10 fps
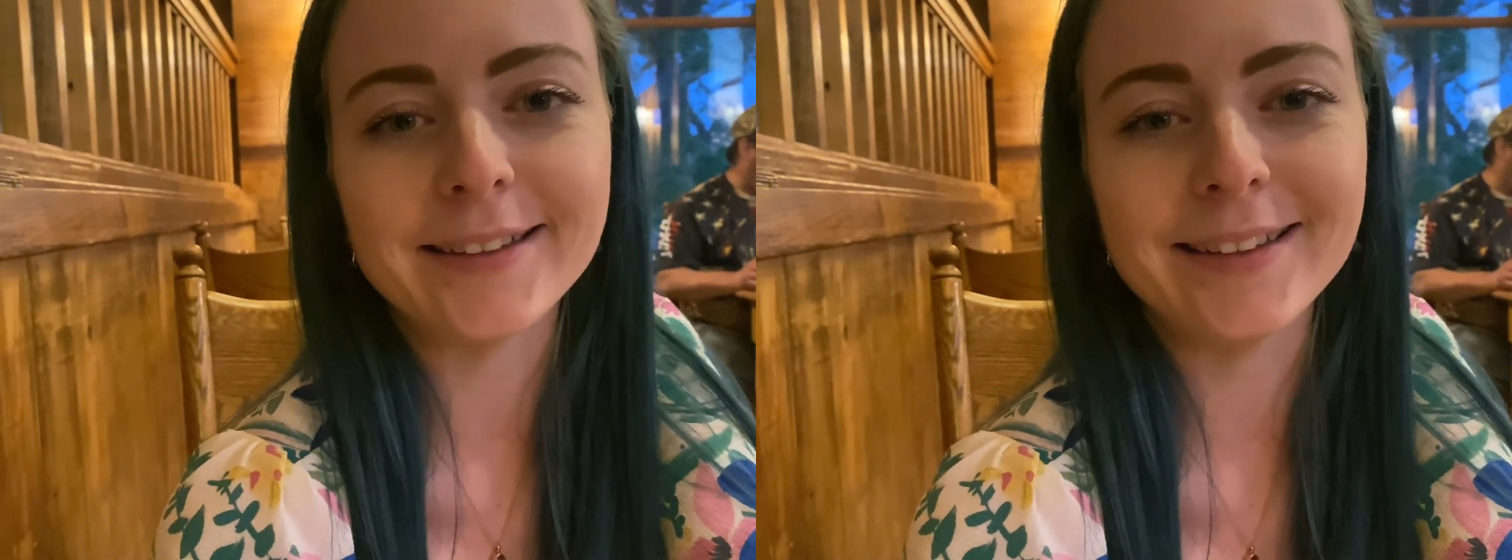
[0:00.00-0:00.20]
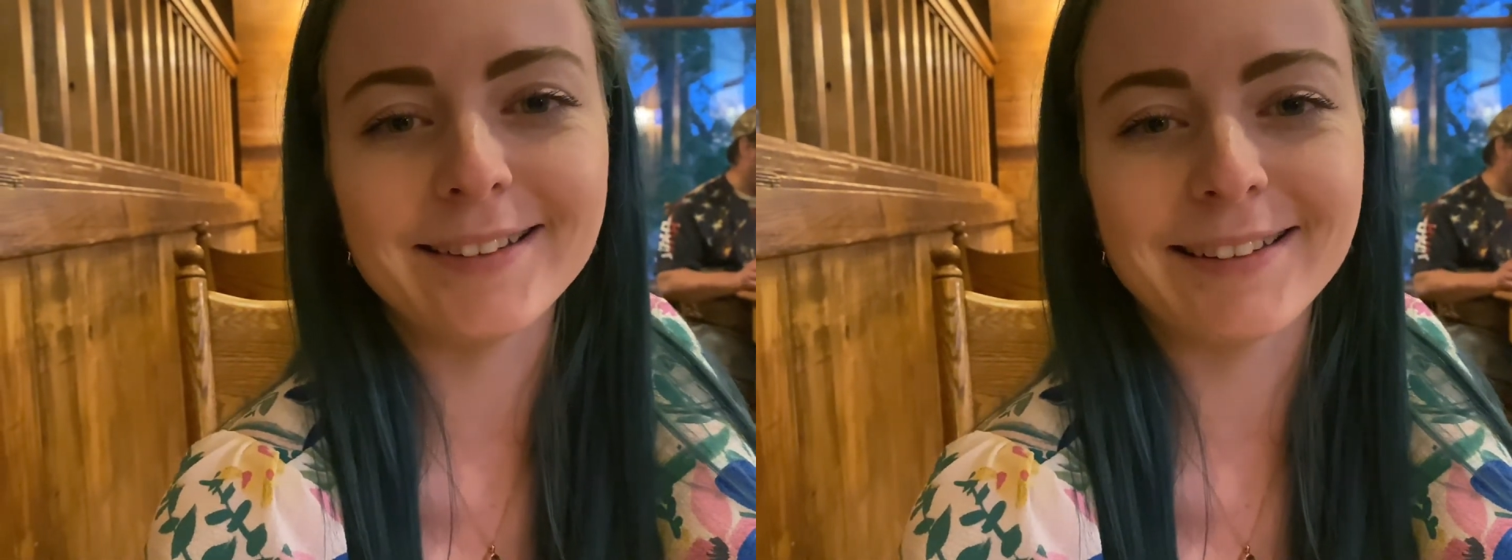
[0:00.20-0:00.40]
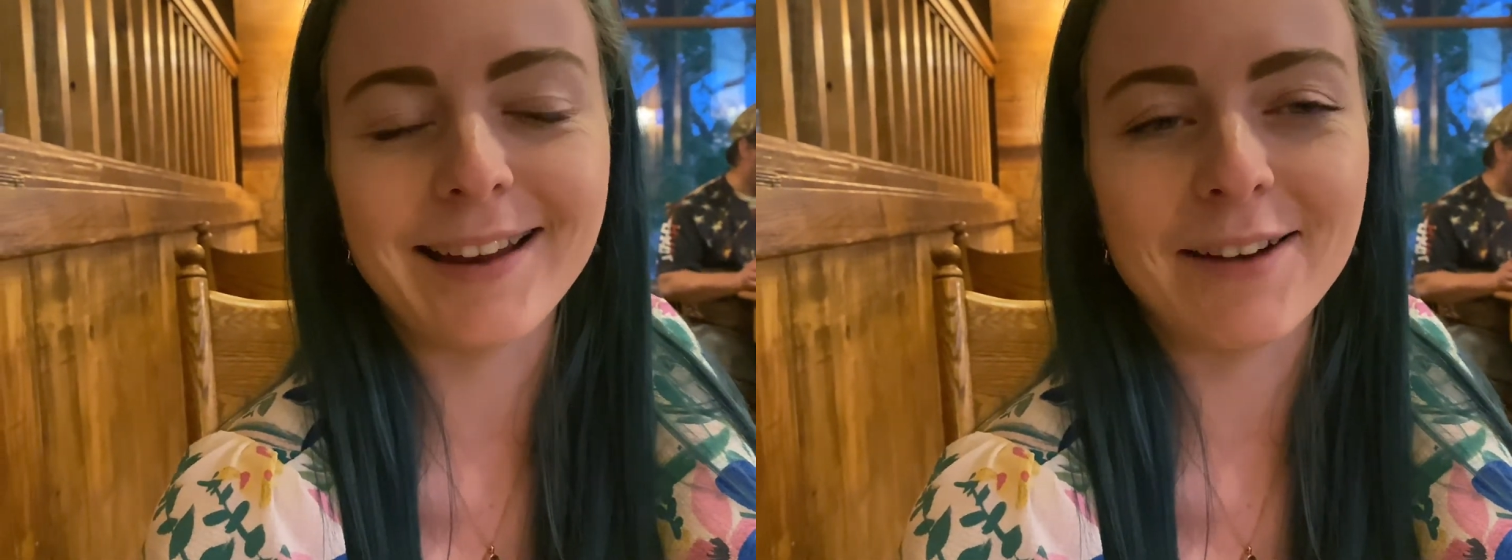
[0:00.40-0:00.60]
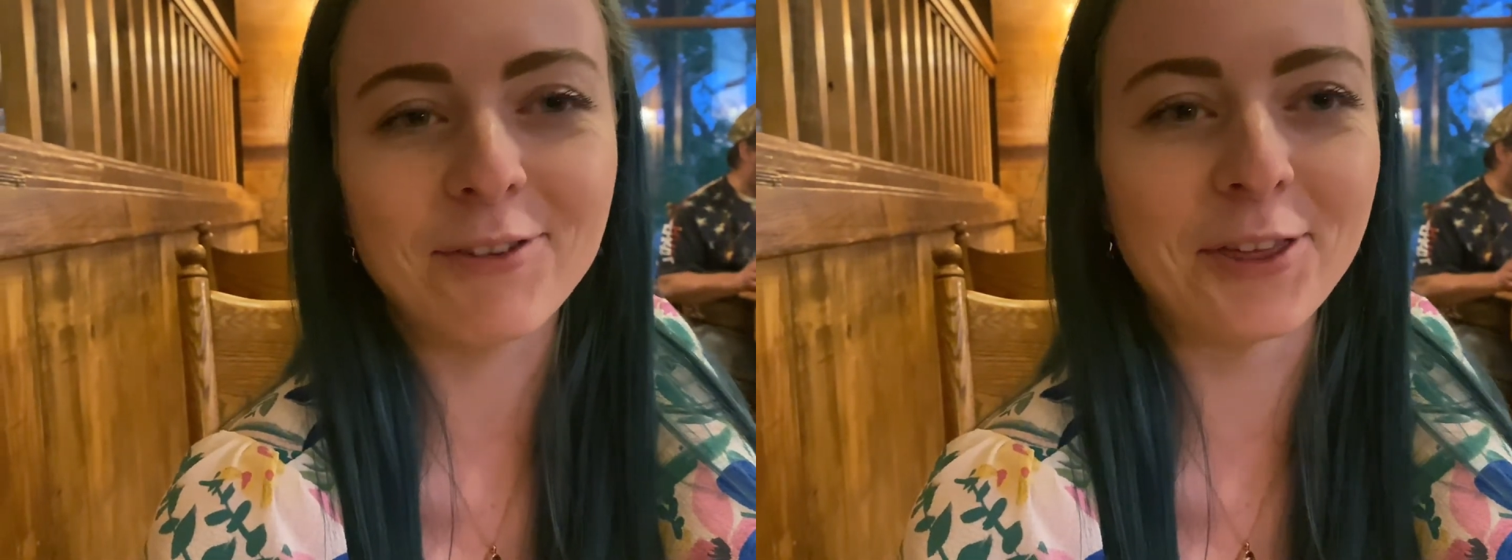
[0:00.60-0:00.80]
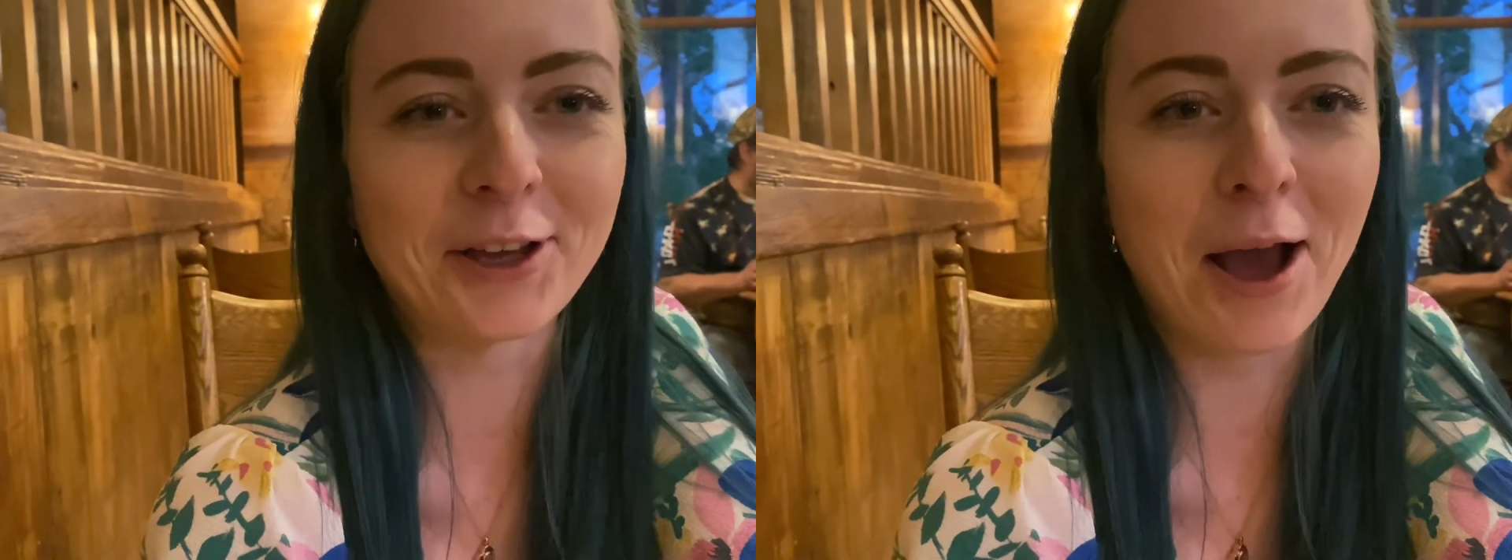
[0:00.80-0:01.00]
He's excited
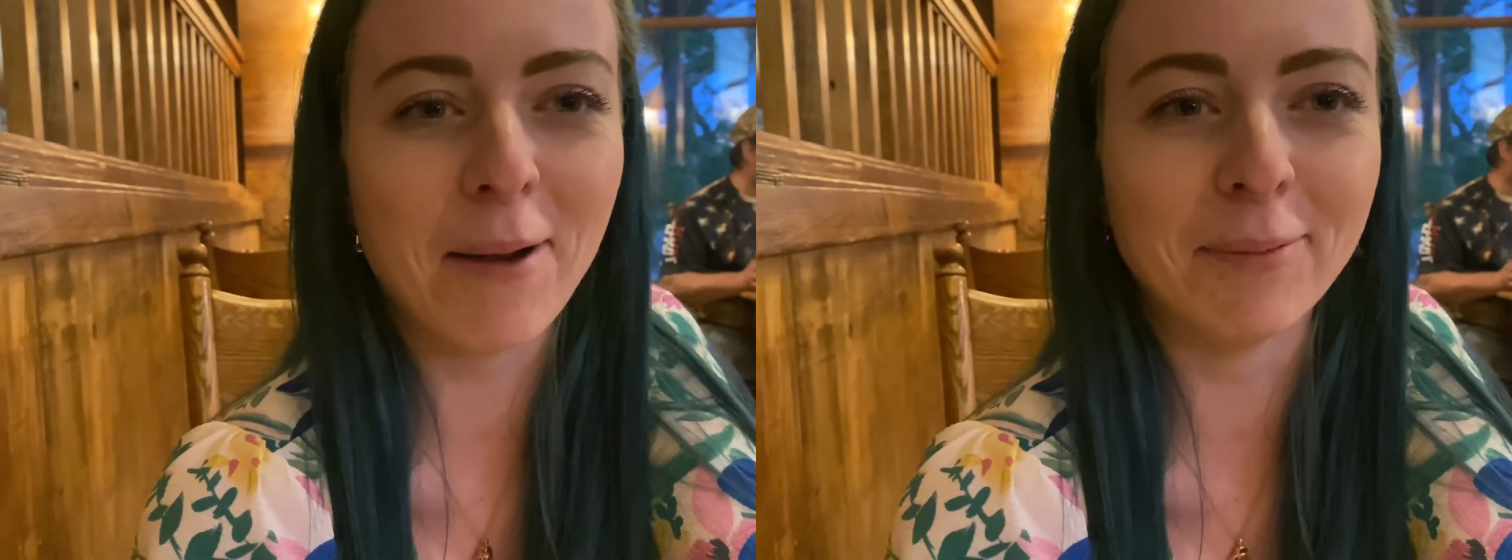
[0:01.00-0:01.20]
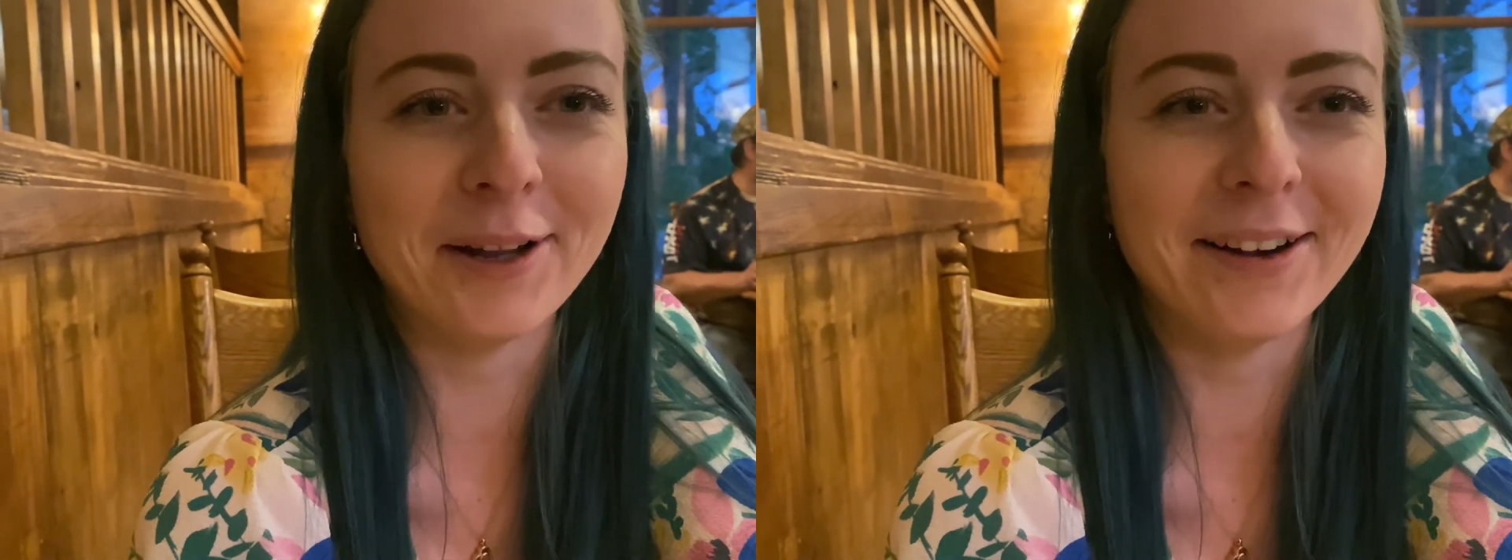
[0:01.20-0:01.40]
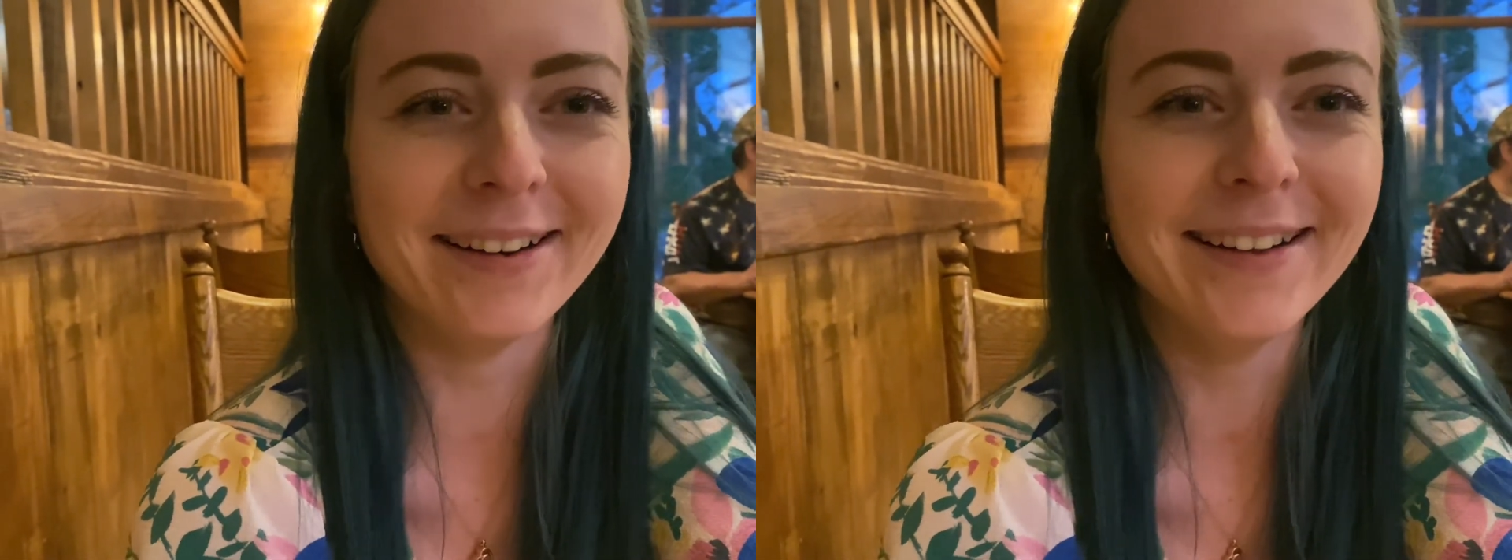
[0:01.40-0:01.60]
for the cobbler.